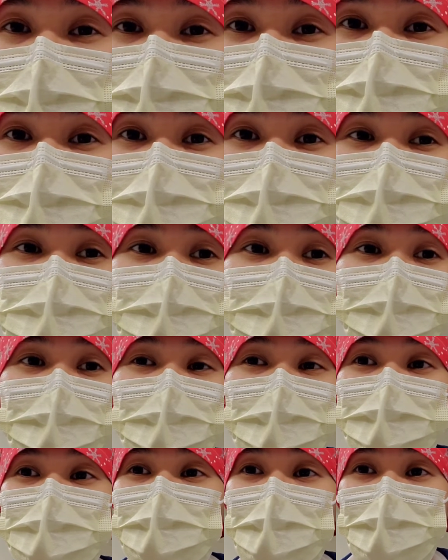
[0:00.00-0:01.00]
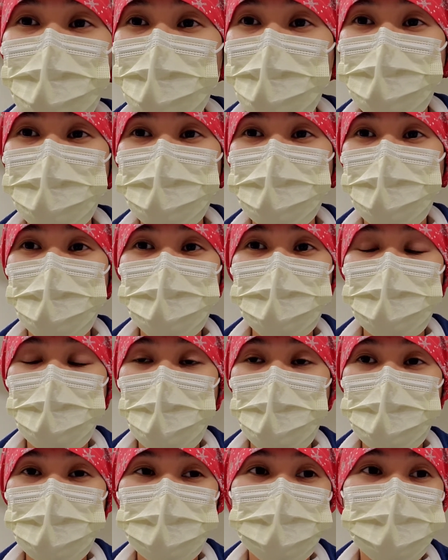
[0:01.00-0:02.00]
it's just they never gave me the
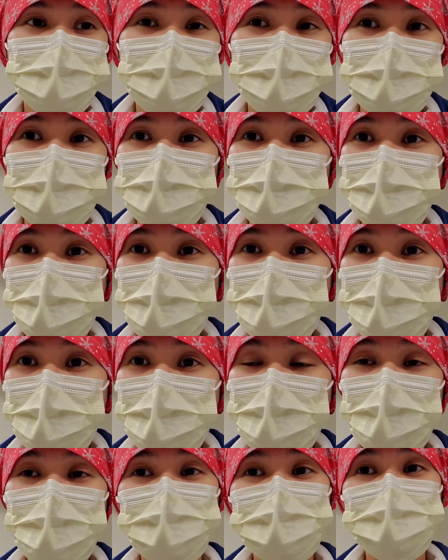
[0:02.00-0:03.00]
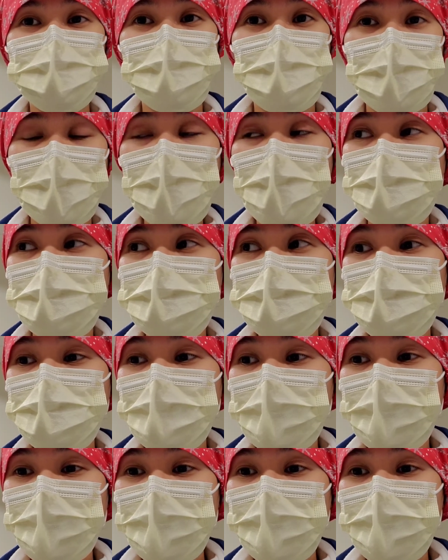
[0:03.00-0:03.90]
opportunity to learn it. Every time I ask,